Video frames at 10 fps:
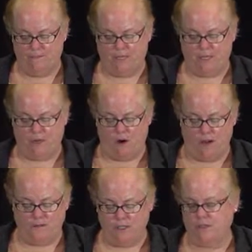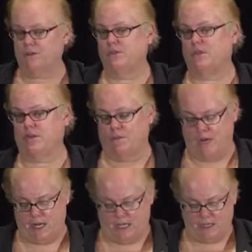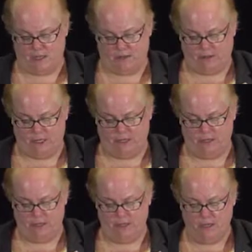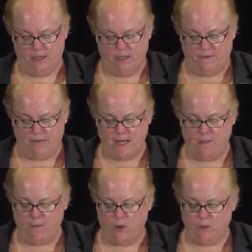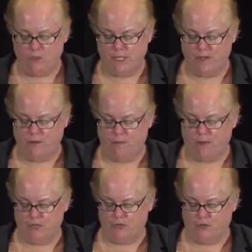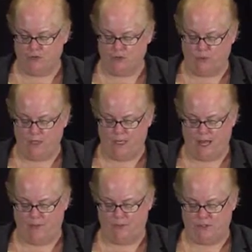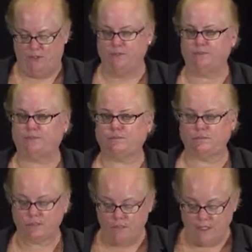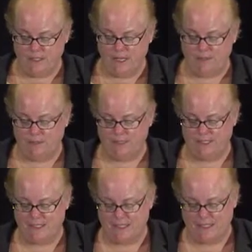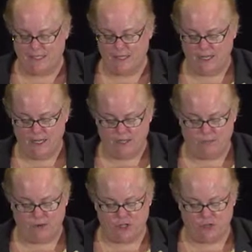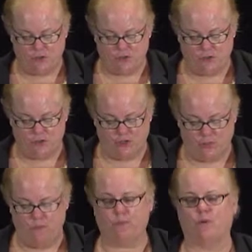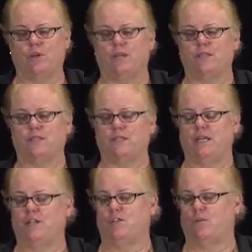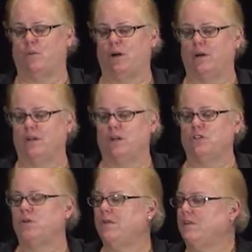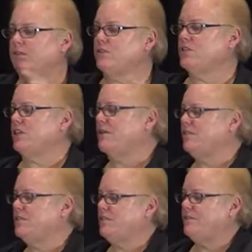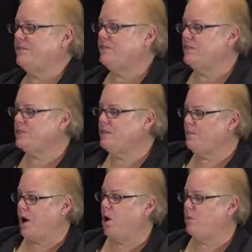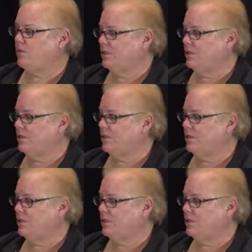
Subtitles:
It often includes undermining and tunneling. If any bone, tendon, or muscle or joint capsule is able to be seen, the pressure ulcer should be reported as a stage 4. So even if there's slough and stuff, if you see bone